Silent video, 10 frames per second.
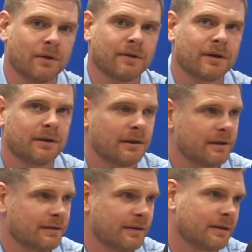a
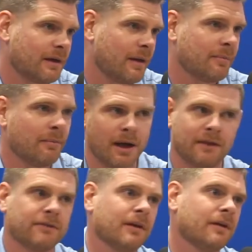holistic type
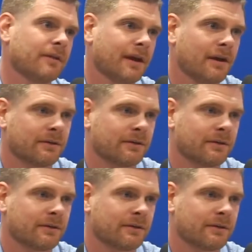mindset of care.